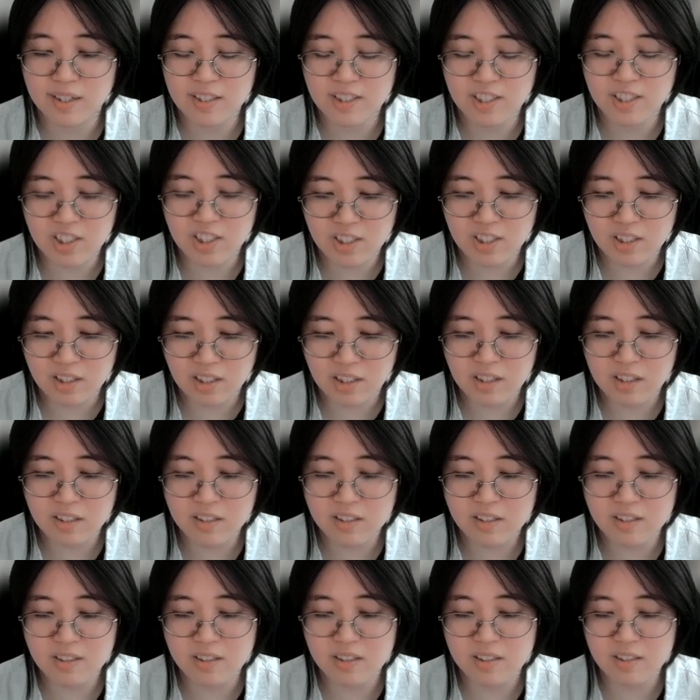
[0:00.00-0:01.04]
She
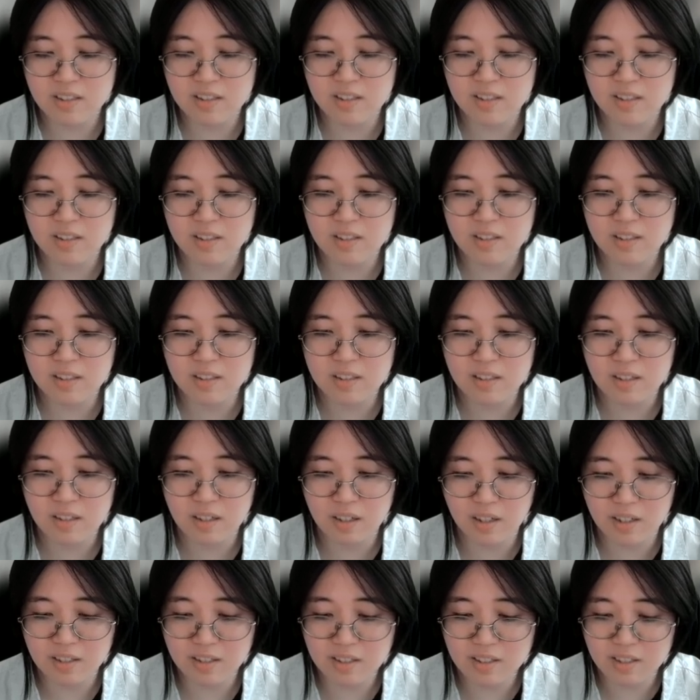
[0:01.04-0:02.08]
eats
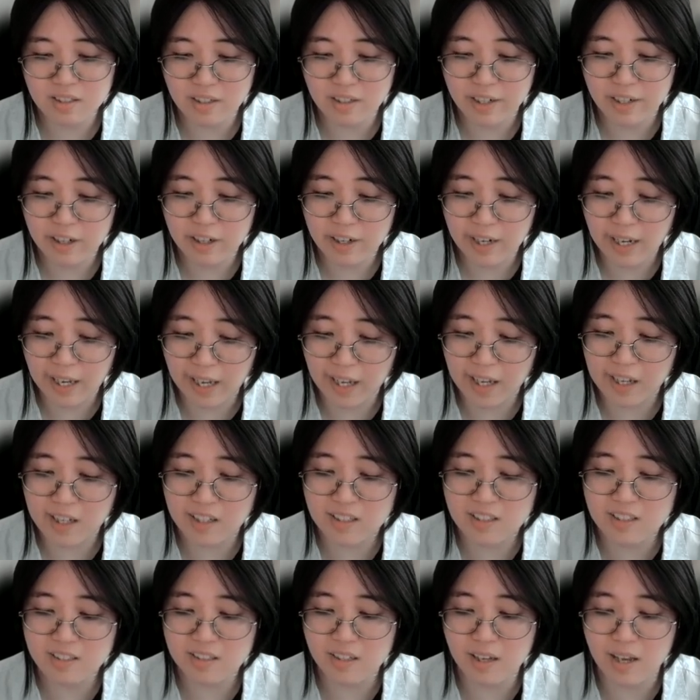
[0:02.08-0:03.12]
until her
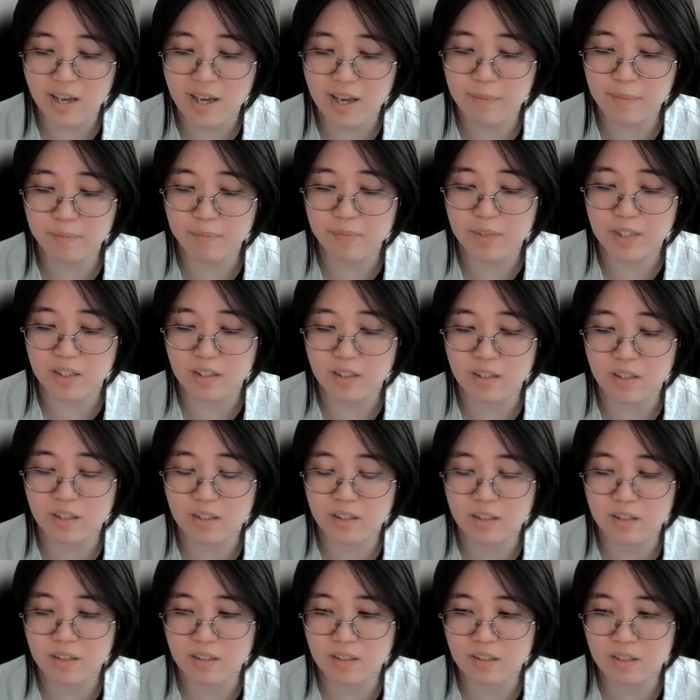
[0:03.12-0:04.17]
hands empty.
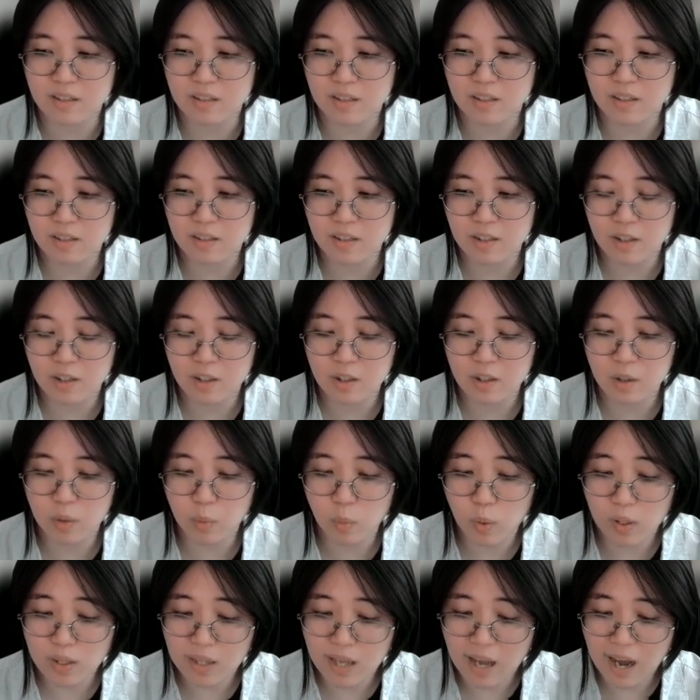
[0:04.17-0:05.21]

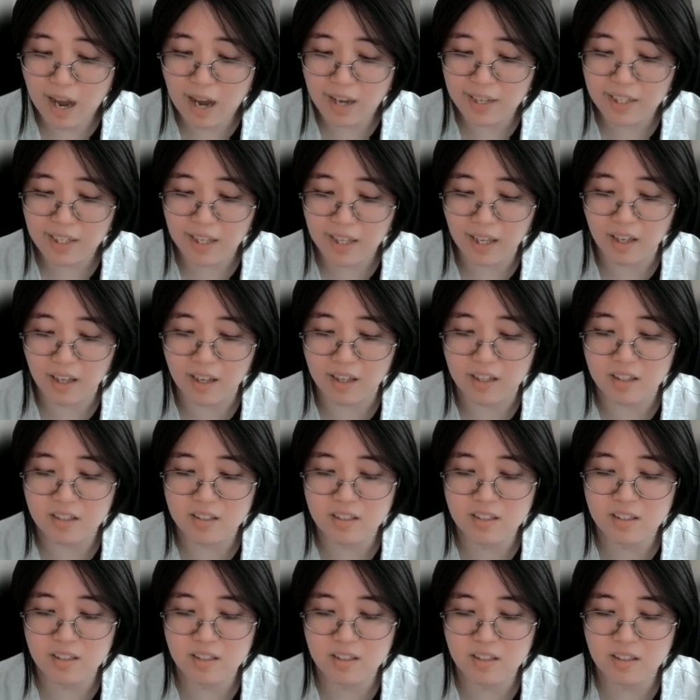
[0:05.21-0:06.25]
Well, I can't.
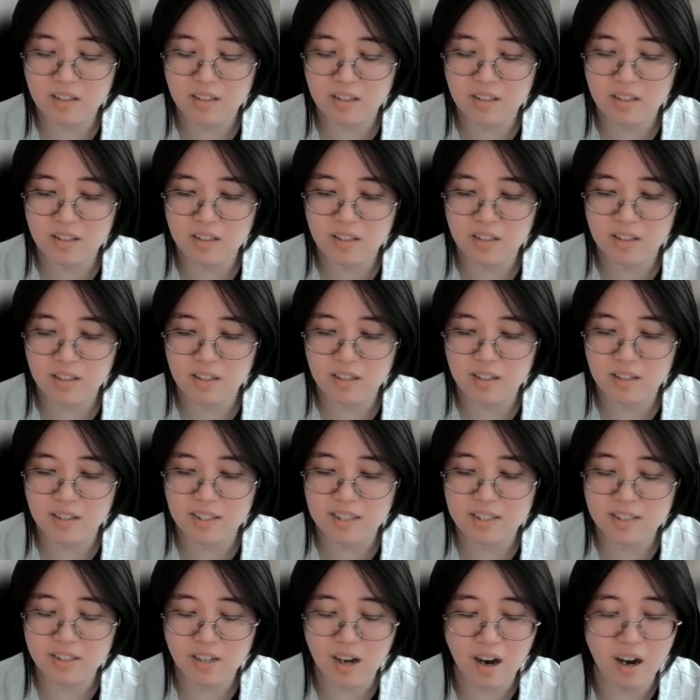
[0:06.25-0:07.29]

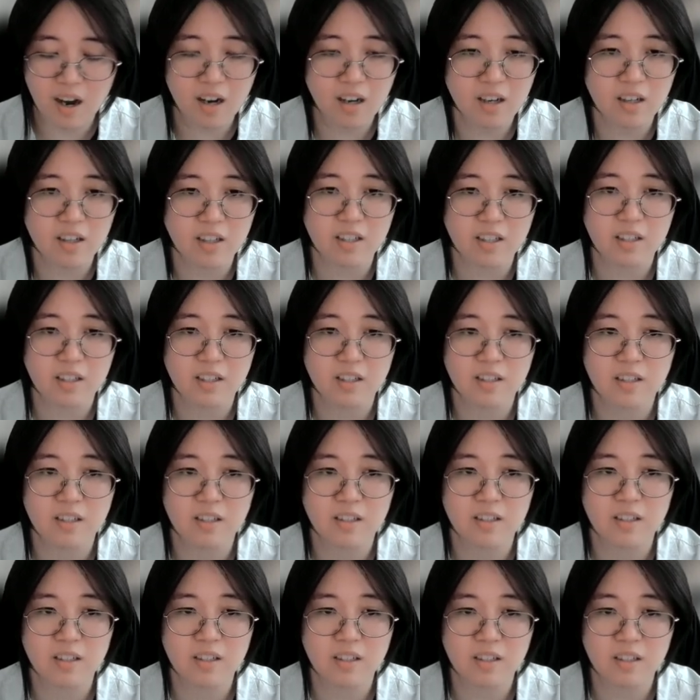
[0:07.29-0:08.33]
It's hard
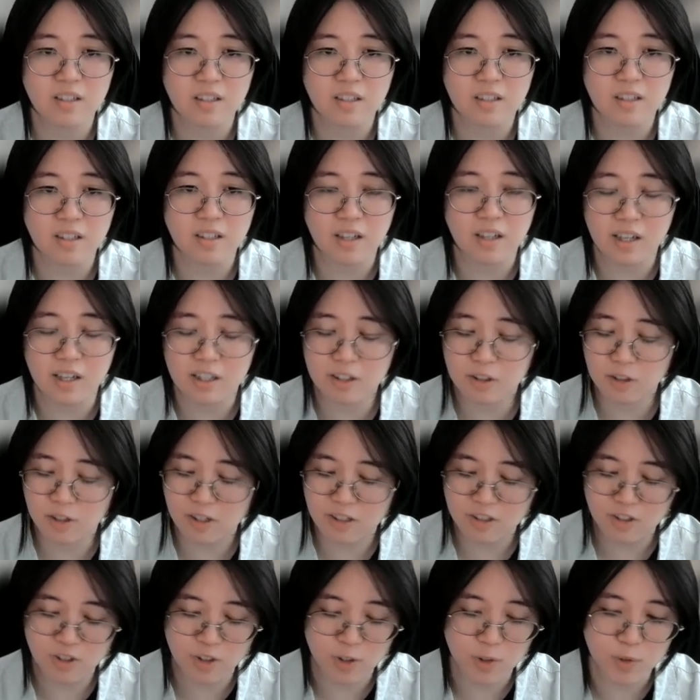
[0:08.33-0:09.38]
and not
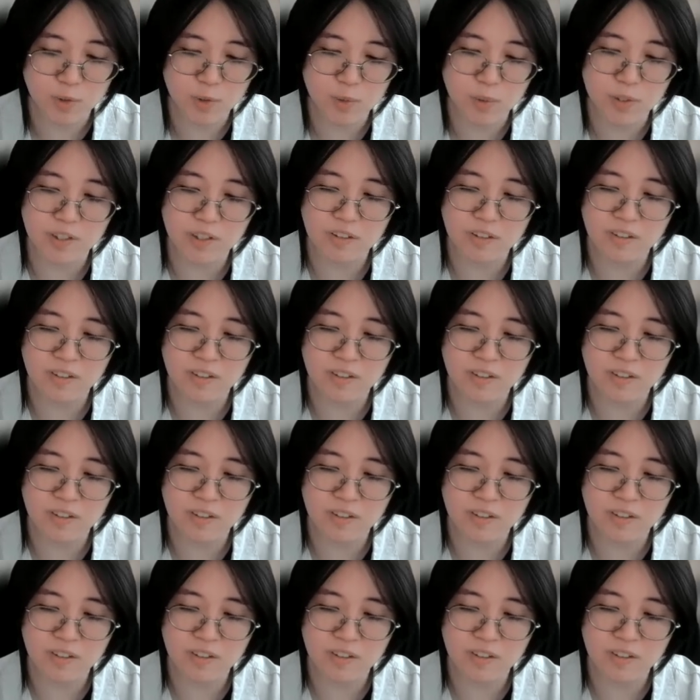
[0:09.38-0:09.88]
so sweet.